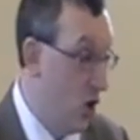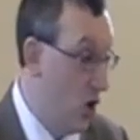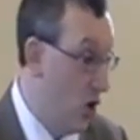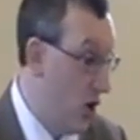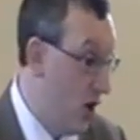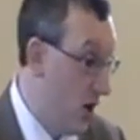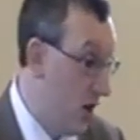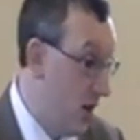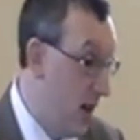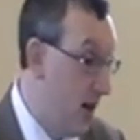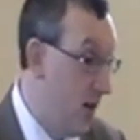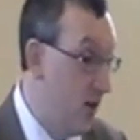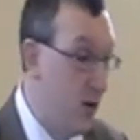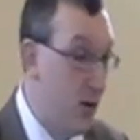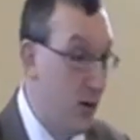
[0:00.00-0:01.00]
You're not
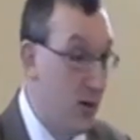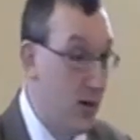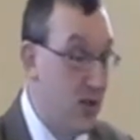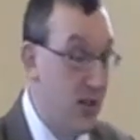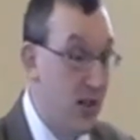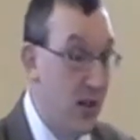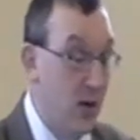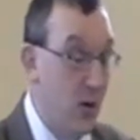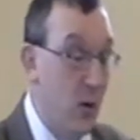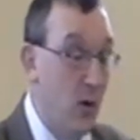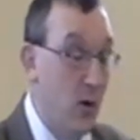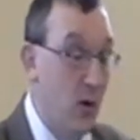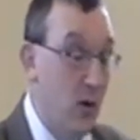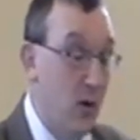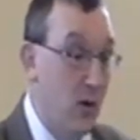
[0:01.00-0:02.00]
there the Lord's Day at
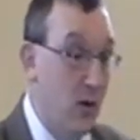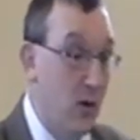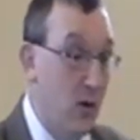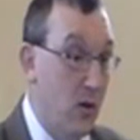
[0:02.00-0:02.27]
all.